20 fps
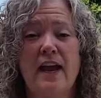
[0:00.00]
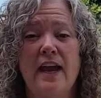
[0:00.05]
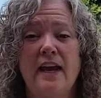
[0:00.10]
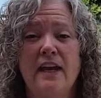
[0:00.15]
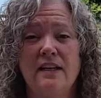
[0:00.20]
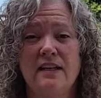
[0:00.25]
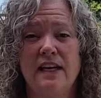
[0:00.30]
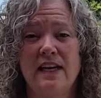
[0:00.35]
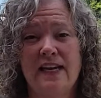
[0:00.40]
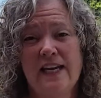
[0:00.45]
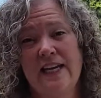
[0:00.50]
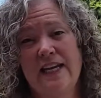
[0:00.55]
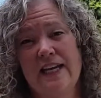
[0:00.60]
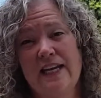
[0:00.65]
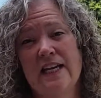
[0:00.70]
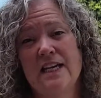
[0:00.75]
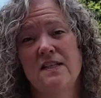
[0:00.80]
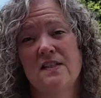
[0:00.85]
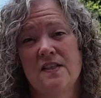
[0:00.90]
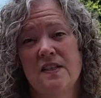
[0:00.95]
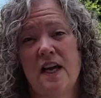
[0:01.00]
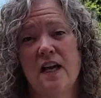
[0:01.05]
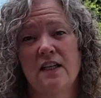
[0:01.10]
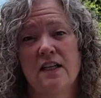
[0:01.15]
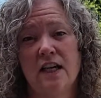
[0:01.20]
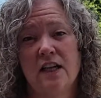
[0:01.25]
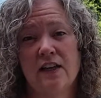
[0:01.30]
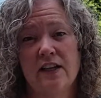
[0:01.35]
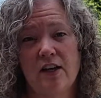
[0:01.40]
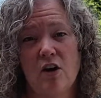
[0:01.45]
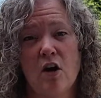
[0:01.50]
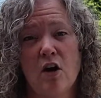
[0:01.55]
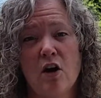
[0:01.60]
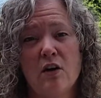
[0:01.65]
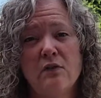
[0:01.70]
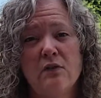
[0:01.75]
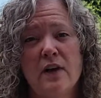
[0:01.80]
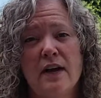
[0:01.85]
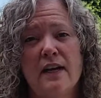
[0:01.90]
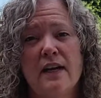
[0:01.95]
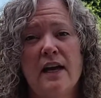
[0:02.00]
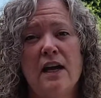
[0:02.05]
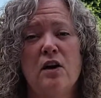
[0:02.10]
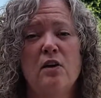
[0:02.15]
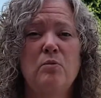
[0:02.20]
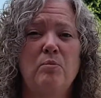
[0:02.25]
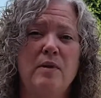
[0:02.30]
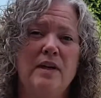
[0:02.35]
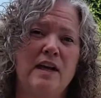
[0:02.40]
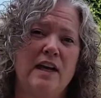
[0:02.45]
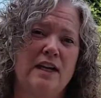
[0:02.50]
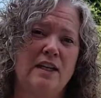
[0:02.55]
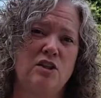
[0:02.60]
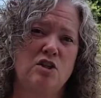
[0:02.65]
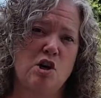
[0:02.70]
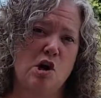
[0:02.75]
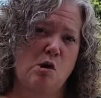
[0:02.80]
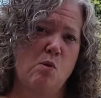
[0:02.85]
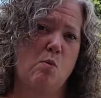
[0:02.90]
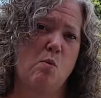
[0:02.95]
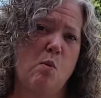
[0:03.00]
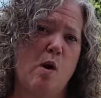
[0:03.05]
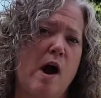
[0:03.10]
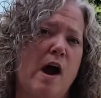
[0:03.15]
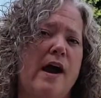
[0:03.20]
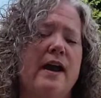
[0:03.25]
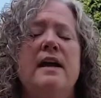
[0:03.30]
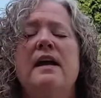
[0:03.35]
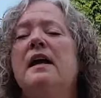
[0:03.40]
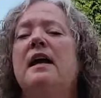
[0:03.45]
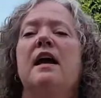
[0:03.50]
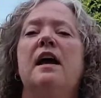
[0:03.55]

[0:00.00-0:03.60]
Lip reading: And it is technically off right now, but I know why.